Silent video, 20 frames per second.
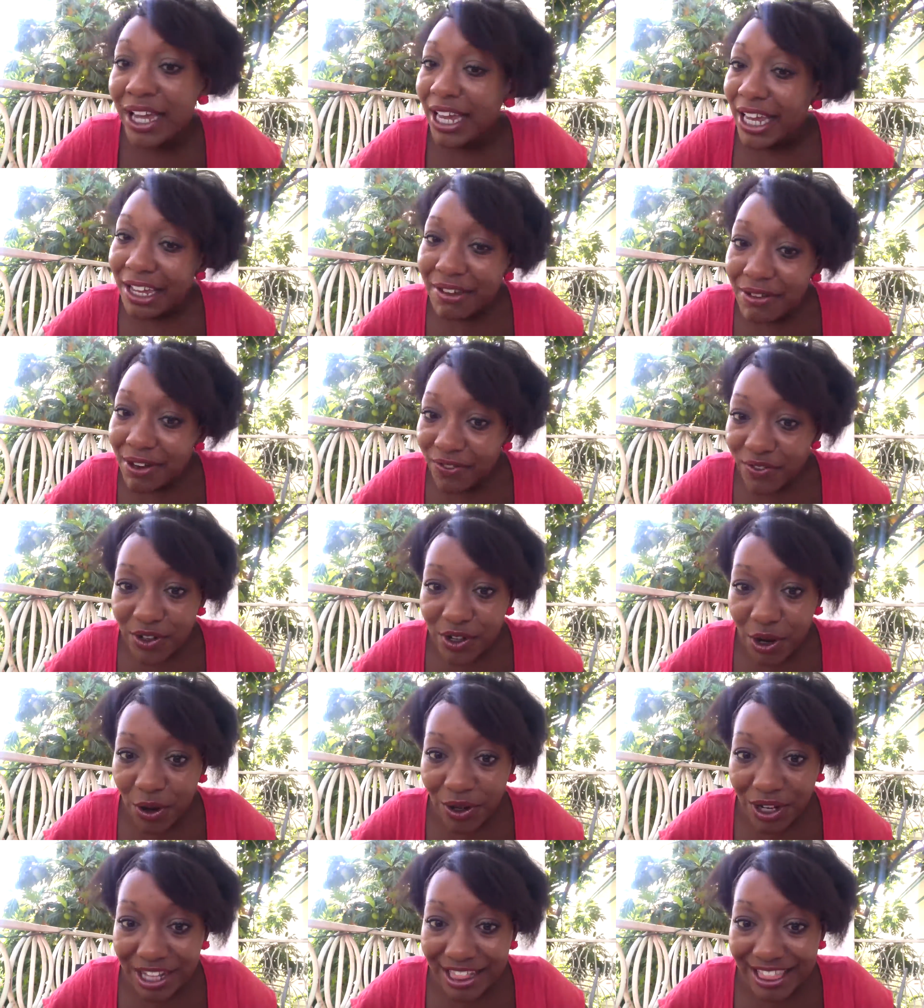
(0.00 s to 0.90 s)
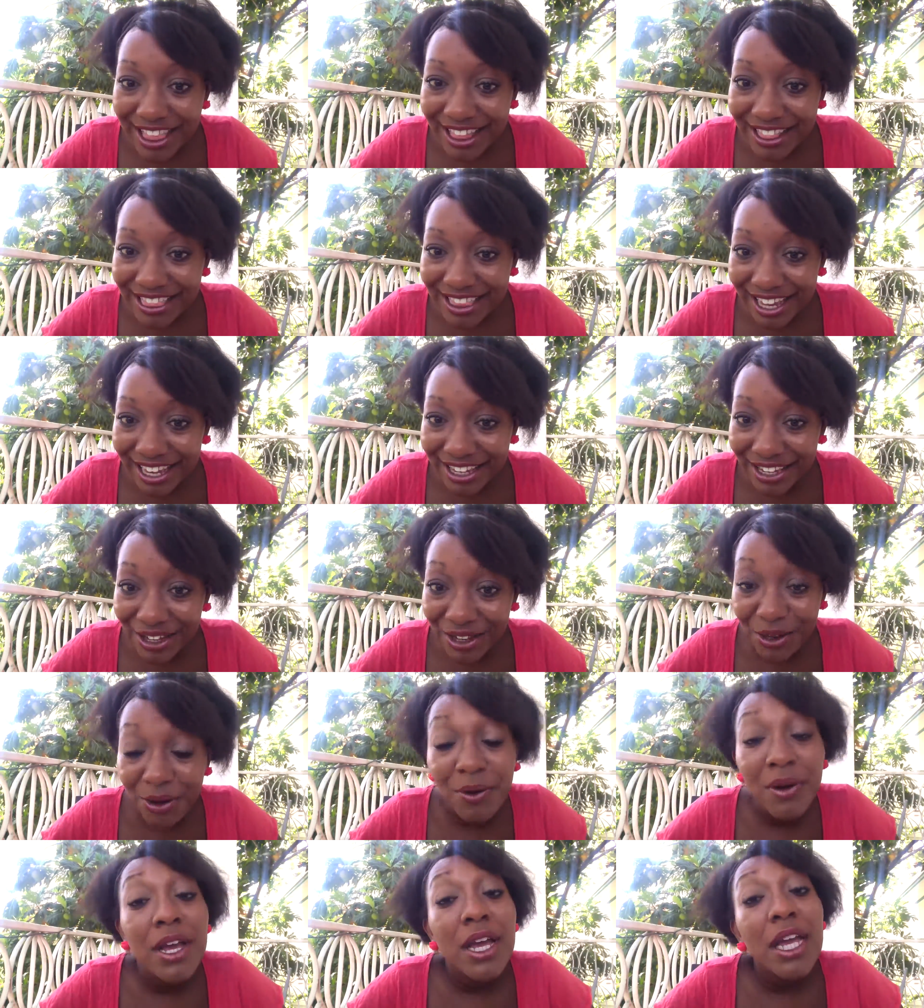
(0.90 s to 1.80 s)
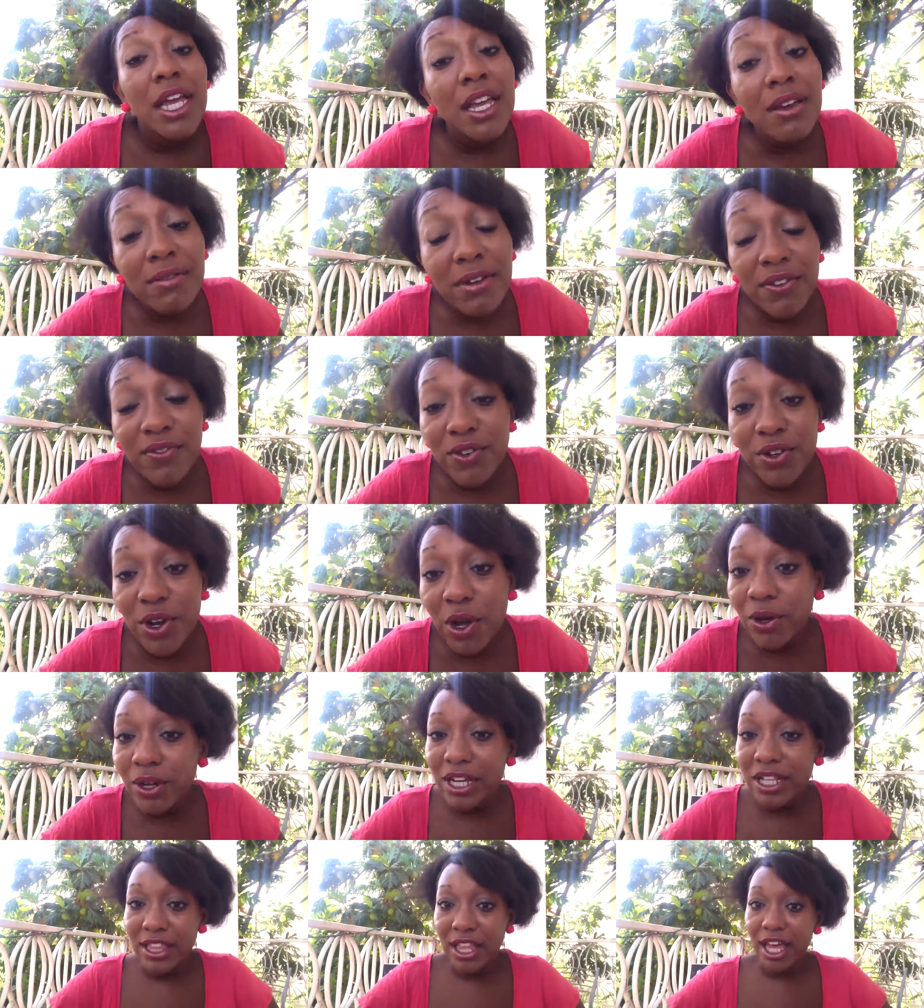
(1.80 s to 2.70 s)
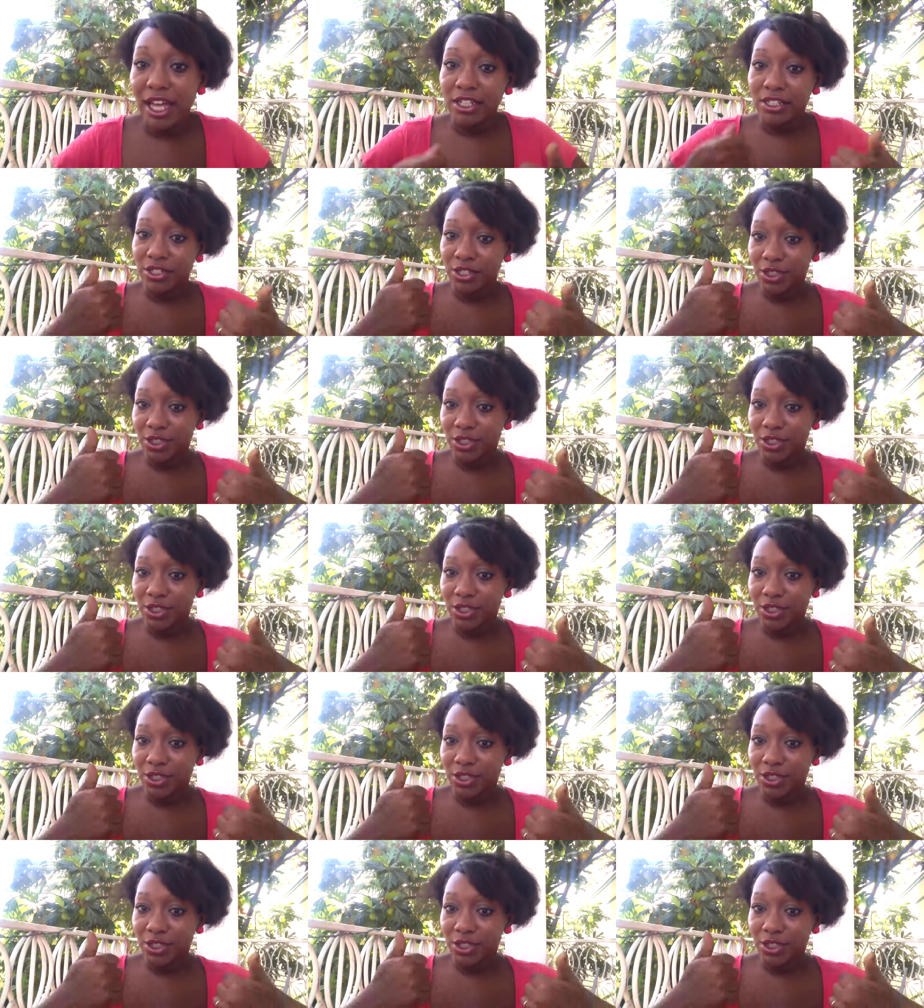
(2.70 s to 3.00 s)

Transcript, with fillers: Even if you don't get that thank you, even if you don't get that